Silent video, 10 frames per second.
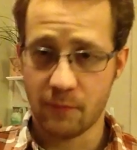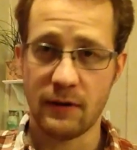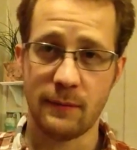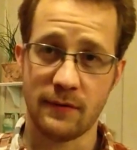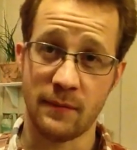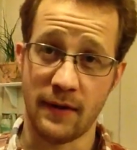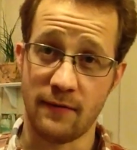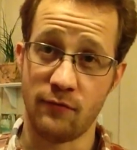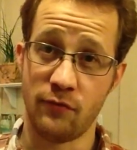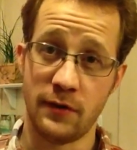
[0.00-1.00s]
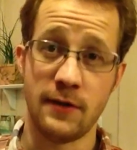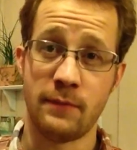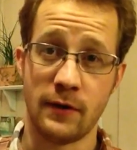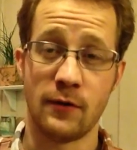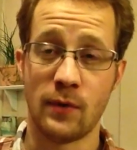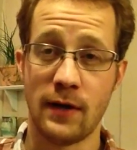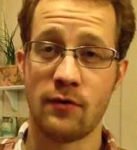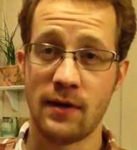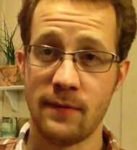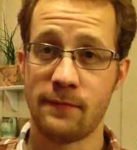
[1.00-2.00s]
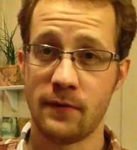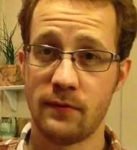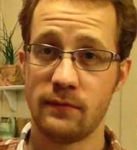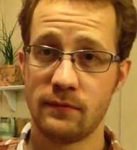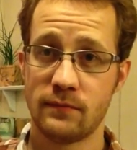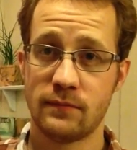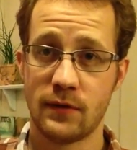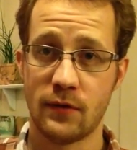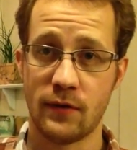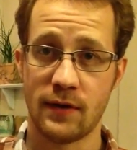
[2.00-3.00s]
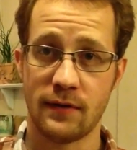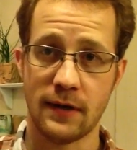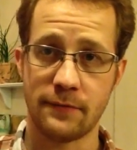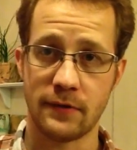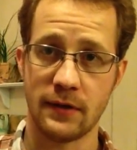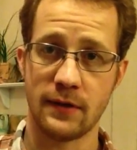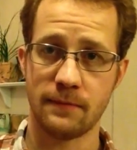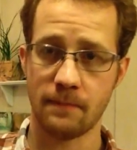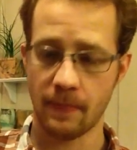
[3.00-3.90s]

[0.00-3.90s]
probably some like really bitter white grapefruit going on, definitely.